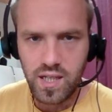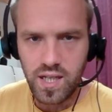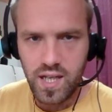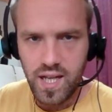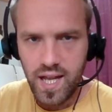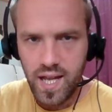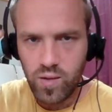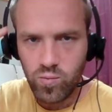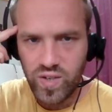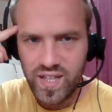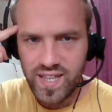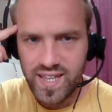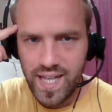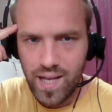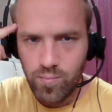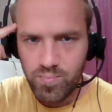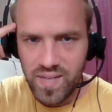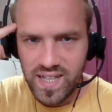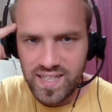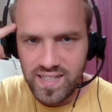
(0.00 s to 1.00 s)
And when
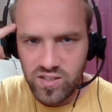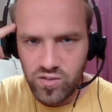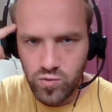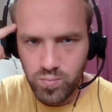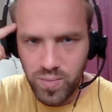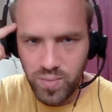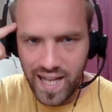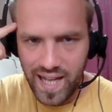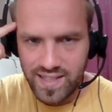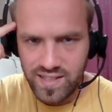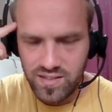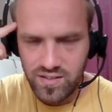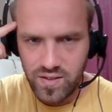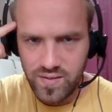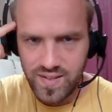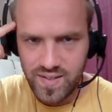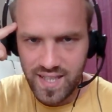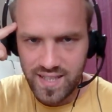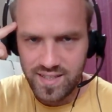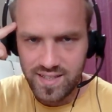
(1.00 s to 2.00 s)
that mental pattern of
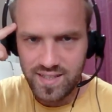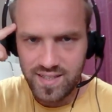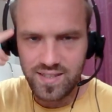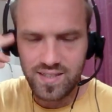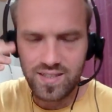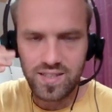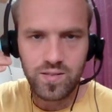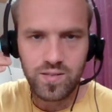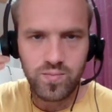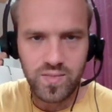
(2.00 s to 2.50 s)
that system